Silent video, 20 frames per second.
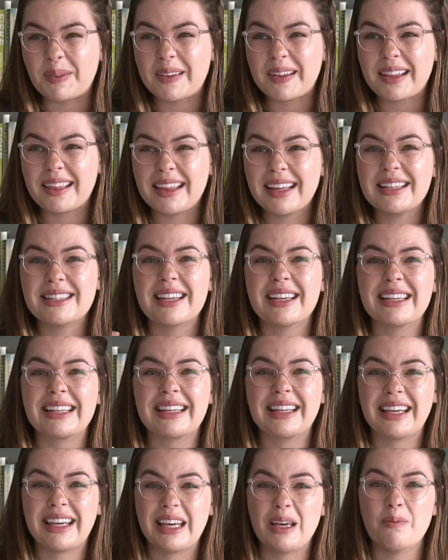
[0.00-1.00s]
But the things
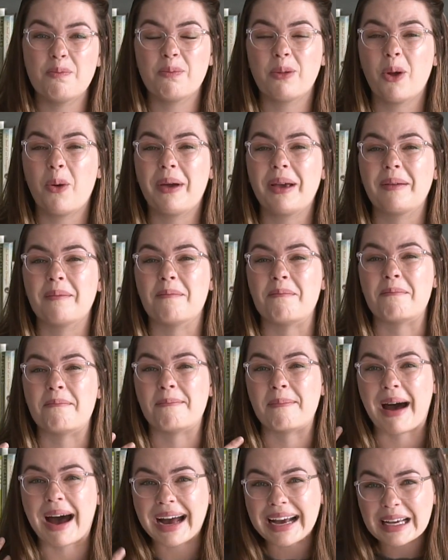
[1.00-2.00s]
that keep
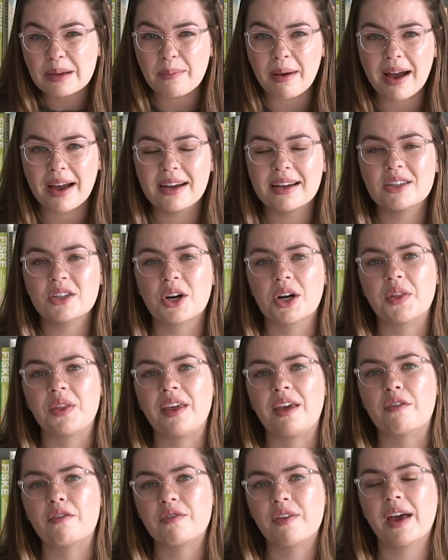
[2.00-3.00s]
blowing my mind are
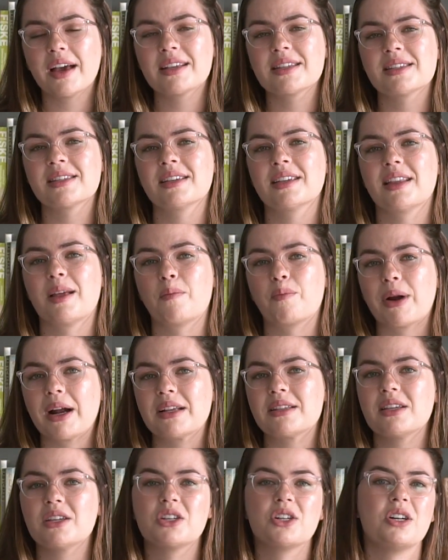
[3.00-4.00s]
the effects that
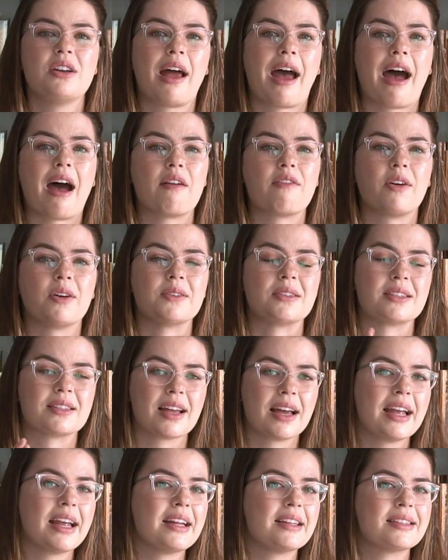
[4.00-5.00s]
Brexit could have on
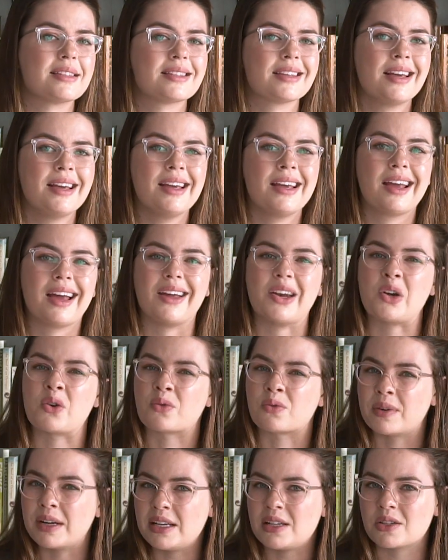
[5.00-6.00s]
science and
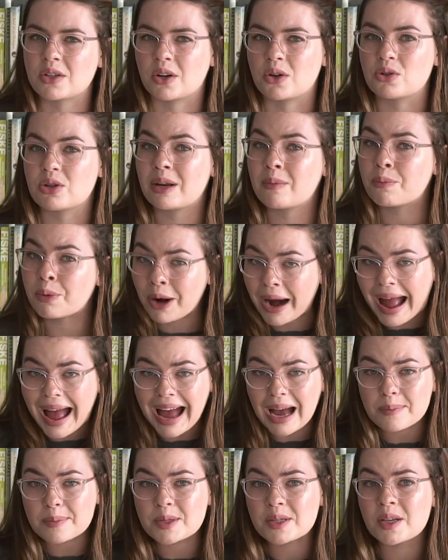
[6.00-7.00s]
research, and
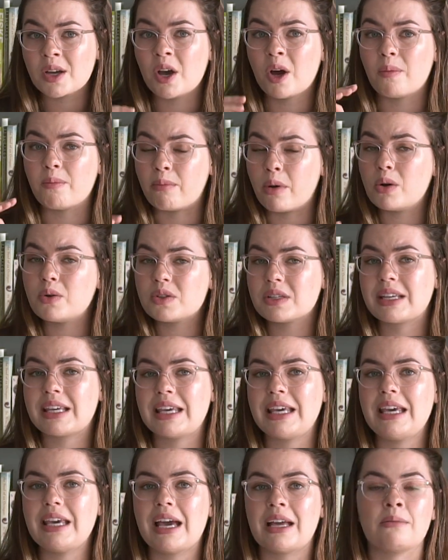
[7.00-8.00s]
perhaps most
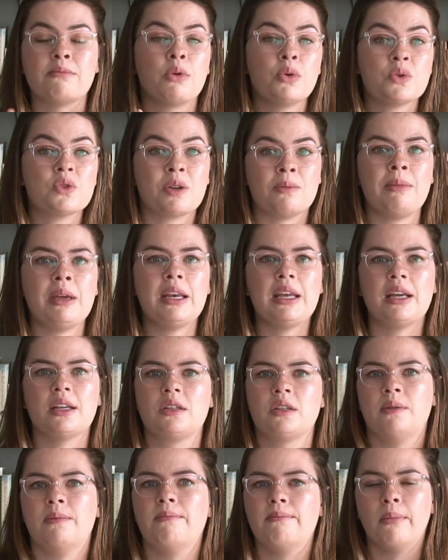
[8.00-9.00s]
key and most
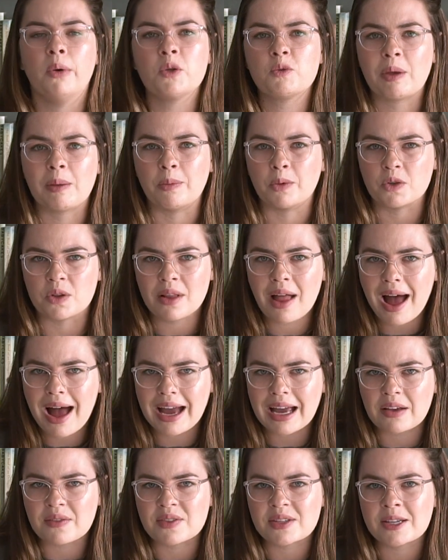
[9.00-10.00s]
immediate to most people's
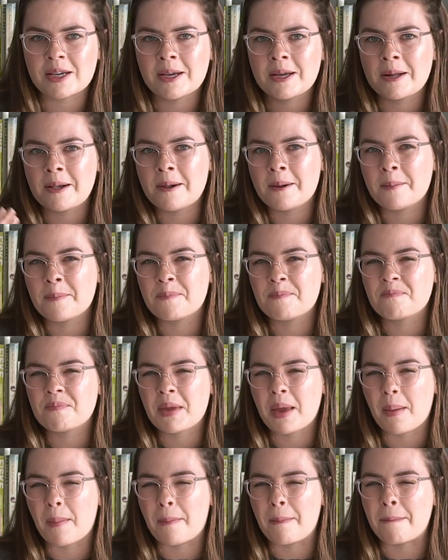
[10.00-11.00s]
lives,
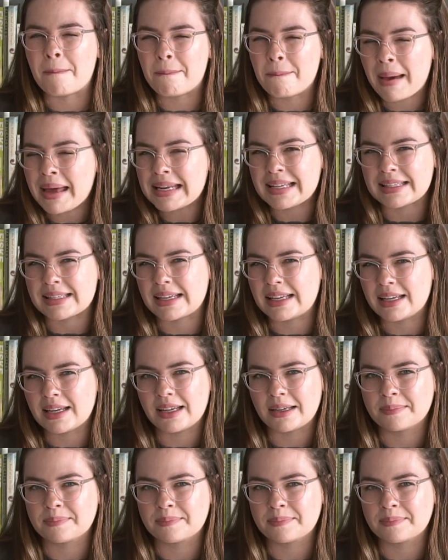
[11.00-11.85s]
medicine.